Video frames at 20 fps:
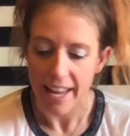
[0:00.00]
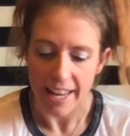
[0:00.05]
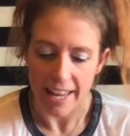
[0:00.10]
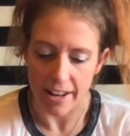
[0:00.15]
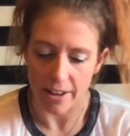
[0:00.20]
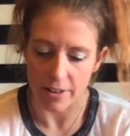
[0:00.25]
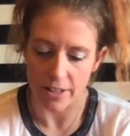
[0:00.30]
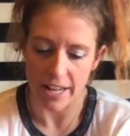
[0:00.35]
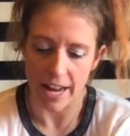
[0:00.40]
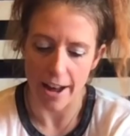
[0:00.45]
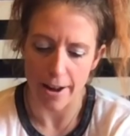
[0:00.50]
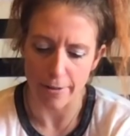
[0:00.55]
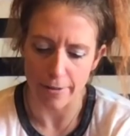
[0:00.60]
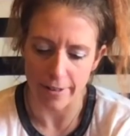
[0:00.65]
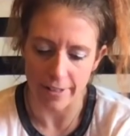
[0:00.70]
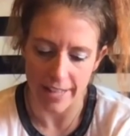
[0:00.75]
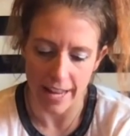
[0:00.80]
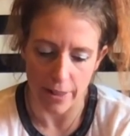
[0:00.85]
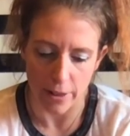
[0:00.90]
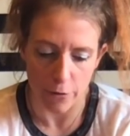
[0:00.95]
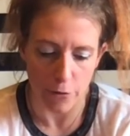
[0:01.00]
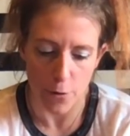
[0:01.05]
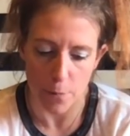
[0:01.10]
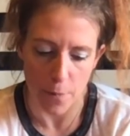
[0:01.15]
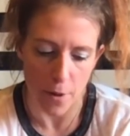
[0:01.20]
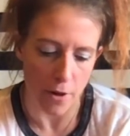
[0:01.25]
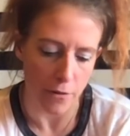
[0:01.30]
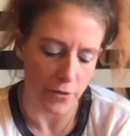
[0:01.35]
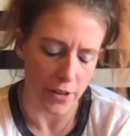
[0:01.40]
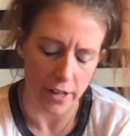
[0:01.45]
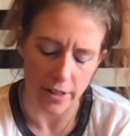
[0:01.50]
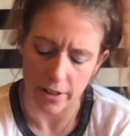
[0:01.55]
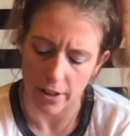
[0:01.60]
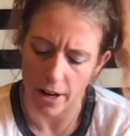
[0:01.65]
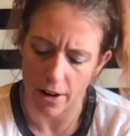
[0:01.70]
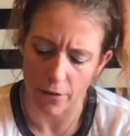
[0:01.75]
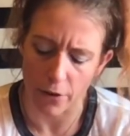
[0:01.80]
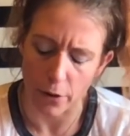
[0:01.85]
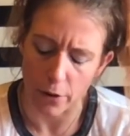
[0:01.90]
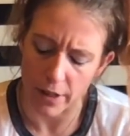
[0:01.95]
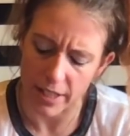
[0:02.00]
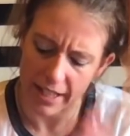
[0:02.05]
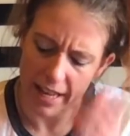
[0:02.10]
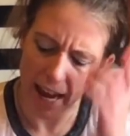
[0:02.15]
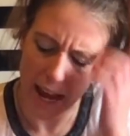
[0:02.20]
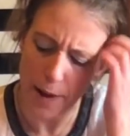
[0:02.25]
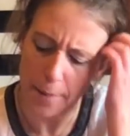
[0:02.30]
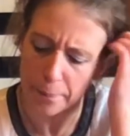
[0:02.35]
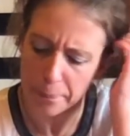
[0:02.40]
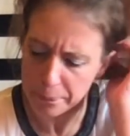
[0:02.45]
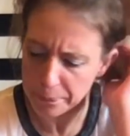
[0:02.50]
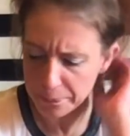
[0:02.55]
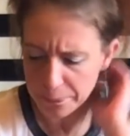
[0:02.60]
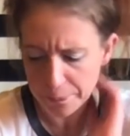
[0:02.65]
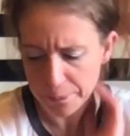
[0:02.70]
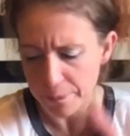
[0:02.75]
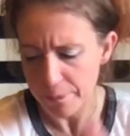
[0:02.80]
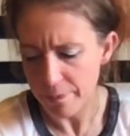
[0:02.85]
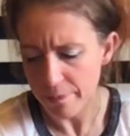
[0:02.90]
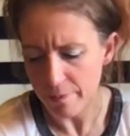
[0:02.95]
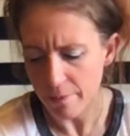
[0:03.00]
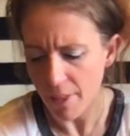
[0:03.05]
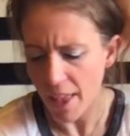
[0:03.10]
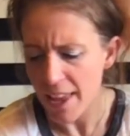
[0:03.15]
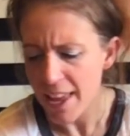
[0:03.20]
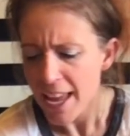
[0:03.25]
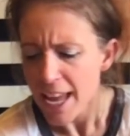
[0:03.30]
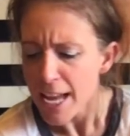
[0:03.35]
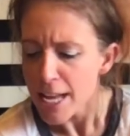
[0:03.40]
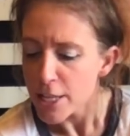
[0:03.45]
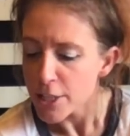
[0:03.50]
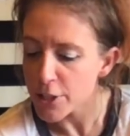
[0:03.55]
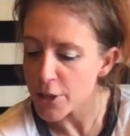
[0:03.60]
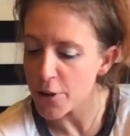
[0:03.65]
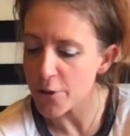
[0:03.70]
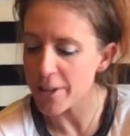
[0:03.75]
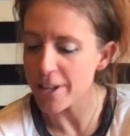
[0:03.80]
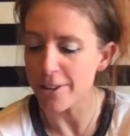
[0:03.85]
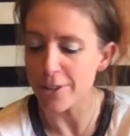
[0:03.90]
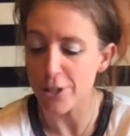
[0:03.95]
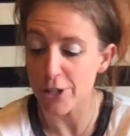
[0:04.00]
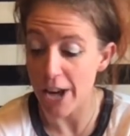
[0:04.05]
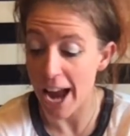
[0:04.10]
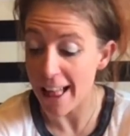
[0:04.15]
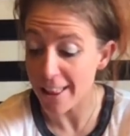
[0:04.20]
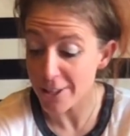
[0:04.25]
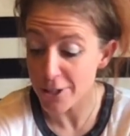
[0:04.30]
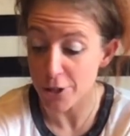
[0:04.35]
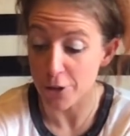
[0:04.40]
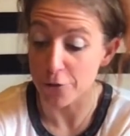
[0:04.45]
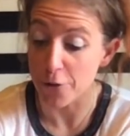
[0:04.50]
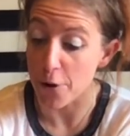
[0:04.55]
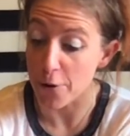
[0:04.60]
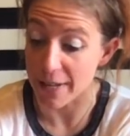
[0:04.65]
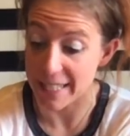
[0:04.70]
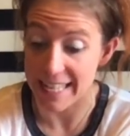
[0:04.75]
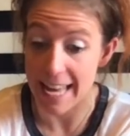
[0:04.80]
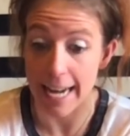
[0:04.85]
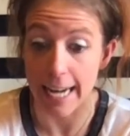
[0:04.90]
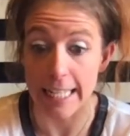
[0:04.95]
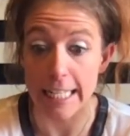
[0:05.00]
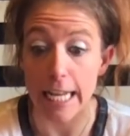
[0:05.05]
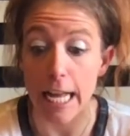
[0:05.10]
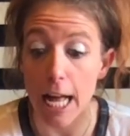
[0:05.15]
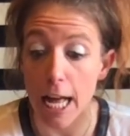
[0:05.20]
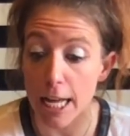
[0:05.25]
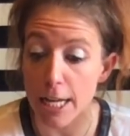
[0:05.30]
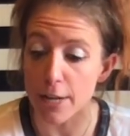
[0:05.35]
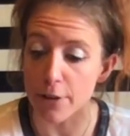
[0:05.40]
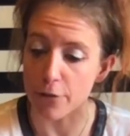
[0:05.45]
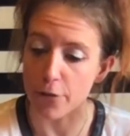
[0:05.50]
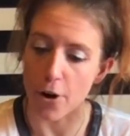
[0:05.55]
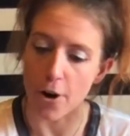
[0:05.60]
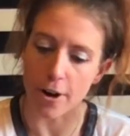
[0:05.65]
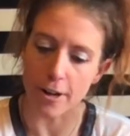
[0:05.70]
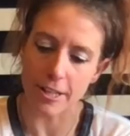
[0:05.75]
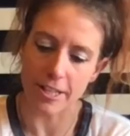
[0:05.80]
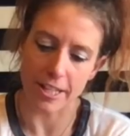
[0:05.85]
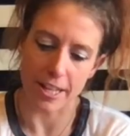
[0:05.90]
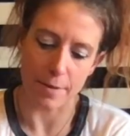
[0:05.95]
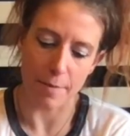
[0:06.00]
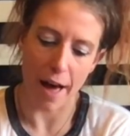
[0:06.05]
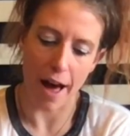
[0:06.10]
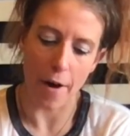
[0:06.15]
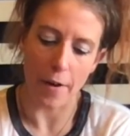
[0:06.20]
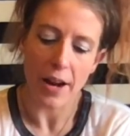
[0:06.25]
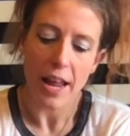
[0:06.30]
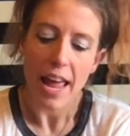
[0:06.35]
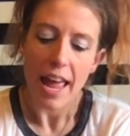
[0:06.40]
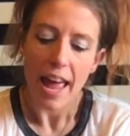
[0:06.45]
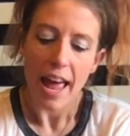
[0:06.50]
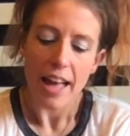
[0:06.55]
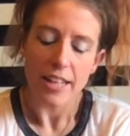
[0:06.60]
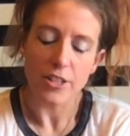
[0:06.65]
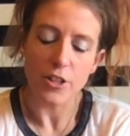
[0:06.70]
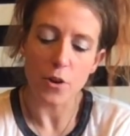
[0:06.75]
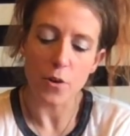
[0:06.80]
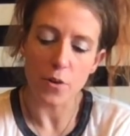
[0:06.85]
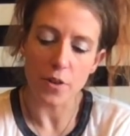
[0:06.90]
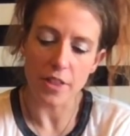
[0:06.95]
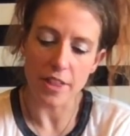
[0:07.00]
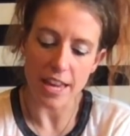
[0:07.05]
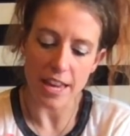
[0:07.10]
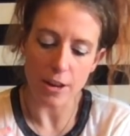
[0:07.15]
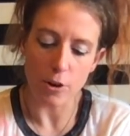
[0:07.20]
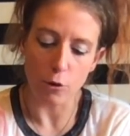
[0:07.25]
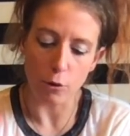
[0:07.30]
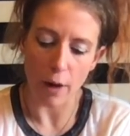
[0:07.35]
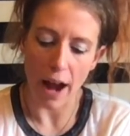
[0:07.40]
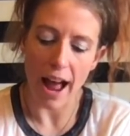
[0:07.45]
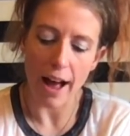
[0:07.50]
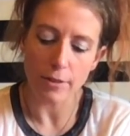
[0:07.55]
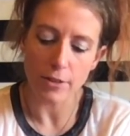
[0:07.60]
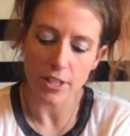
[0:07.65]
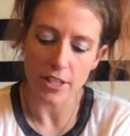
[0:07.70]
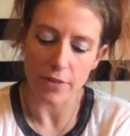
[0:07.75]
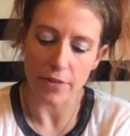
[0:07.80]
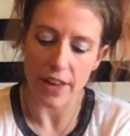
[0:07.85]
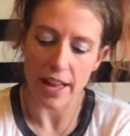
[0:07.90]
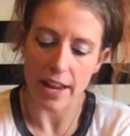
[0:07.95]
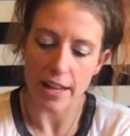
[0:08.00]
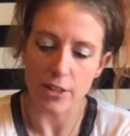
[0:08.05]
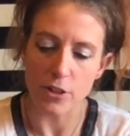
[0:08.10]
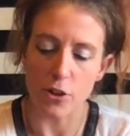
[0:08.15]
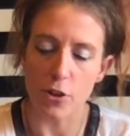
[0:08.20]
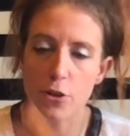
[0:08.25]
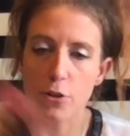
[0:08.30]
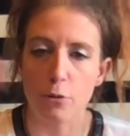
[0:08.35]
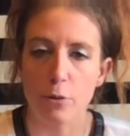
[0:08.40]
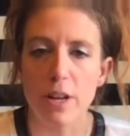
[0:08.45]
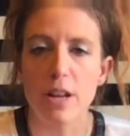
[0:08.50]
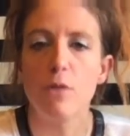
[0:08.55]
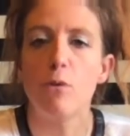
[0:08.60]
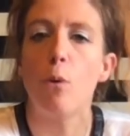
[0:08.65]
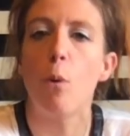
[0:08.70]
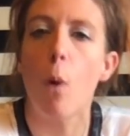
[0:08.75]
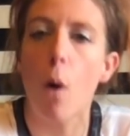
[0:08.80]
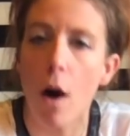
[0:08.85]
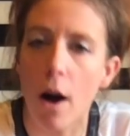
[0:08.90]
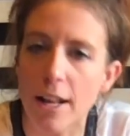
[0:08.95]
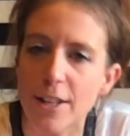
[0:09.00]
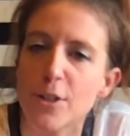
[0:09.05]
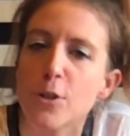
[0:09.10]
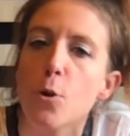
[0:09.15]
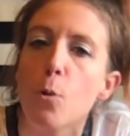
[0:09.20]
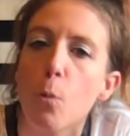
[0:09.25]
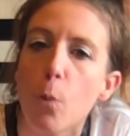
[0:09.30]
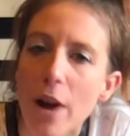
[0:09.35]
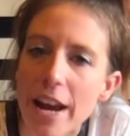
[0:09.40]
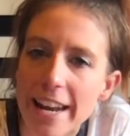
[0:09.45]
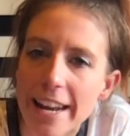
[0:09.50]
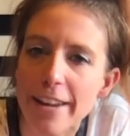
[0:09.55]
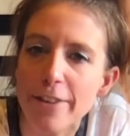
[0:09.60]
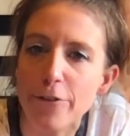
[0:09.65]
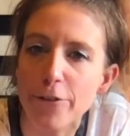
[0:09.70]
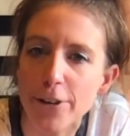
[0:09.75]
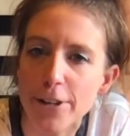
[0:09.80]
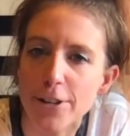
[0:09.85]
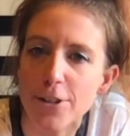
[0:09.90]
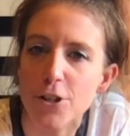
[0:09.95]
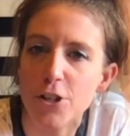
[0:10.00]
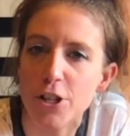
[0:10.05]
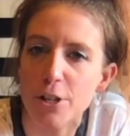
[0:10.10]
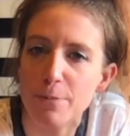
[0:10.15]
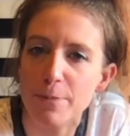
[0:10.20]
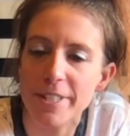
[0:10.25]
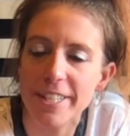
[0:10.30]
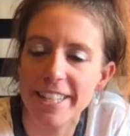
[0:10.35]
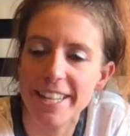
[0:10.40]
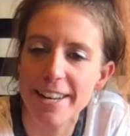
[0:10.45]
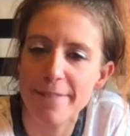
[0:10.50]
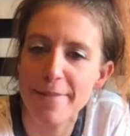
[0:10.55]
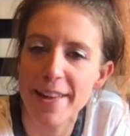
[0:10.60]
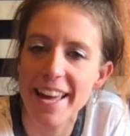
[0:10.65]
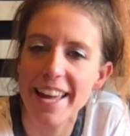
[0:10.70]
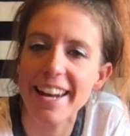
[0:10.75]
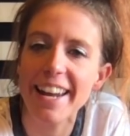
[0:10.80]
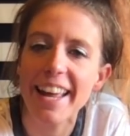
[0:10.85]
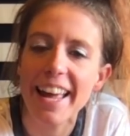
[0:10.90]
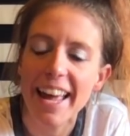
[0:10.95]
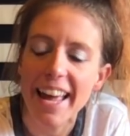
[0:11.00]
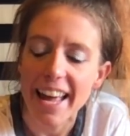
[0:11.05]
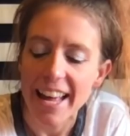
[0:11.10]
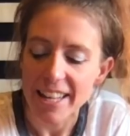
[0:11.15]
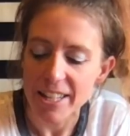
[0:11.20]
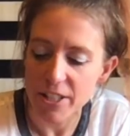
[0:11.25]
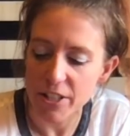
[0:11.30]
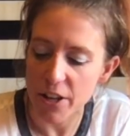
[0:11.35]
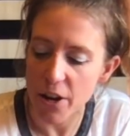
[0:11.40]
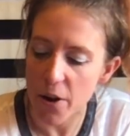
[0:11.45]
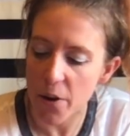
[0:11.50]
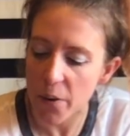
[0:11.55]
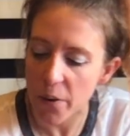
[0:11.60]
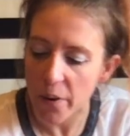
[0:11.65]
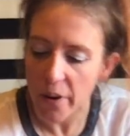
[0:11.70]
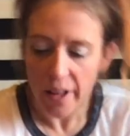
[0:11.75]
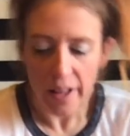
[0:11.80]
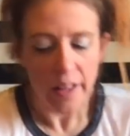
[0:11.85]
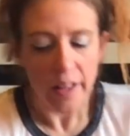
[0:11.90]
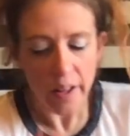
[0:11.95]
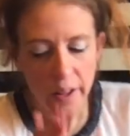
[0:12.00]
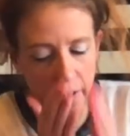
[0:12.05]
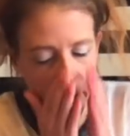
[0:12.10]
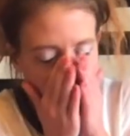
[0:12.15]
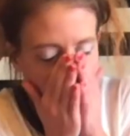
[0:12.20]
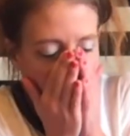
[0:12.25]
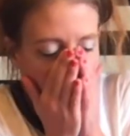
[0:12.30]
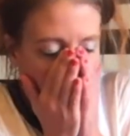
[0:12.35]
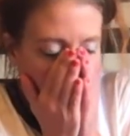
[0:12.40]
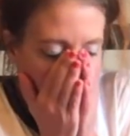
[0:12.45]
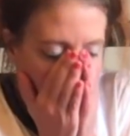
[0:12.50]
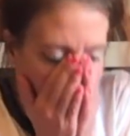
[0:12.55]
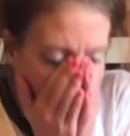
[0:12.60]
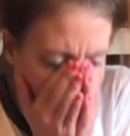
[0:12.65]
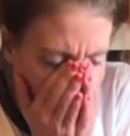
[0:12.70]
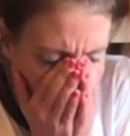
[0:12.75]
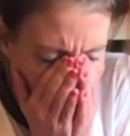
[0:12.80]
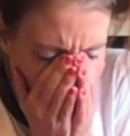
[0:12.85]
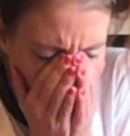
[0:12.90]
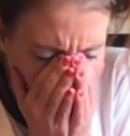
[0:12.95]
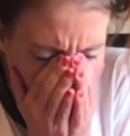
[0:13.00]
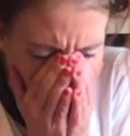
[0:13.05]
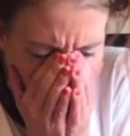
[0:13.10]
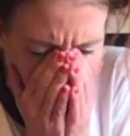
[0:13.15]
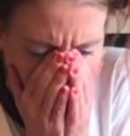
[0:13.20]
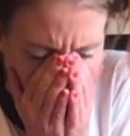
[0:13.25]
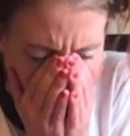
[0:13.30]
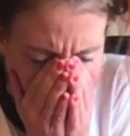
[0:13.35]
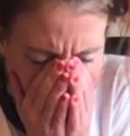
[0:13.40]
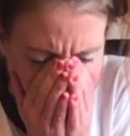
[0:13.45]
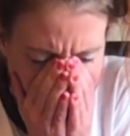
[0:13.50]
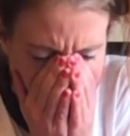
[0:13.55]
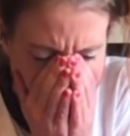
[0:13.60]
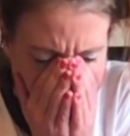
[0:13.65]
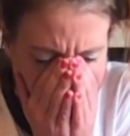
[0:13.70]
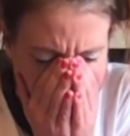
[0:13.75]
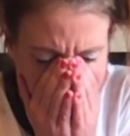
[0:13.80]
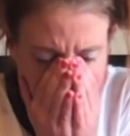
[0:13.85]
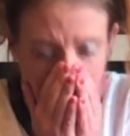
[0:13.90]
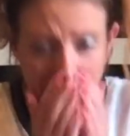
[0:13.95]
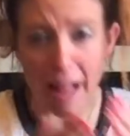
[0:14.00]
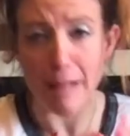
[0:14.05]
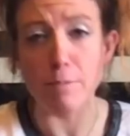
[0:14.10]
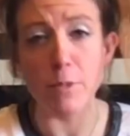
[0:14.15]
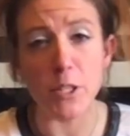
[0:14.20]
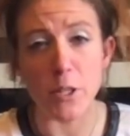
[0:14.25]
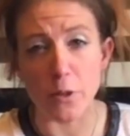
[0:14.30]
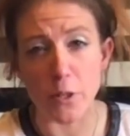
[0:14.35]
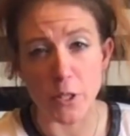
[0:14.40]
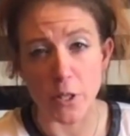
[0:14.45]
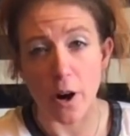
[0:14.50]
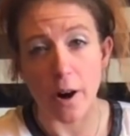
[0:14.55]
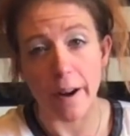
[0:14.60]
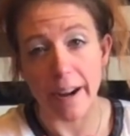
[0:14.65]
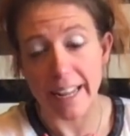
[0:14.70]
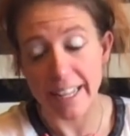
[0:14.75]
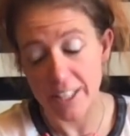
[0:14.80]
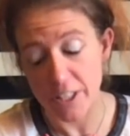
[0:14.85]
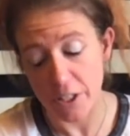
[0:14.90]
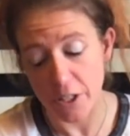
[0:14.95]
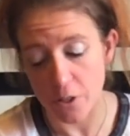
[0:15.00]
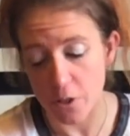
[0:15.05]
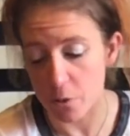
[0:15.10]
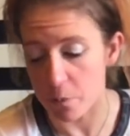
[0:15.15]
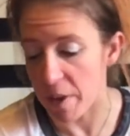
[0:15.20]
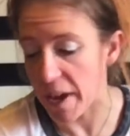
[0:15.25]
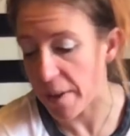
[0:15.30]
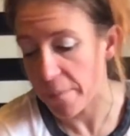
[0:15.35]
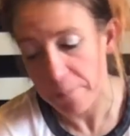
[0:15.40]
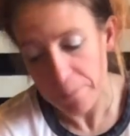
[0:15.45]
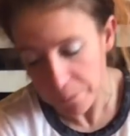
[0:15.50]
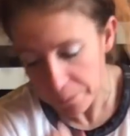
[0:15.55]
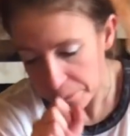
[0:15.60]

the football field, or however you want to say it. So your challenger focus had a ton of cards come out. So the grounds of it is the Three of Wands, waiting for your ships to come in. So I'm so sorry, excuse me.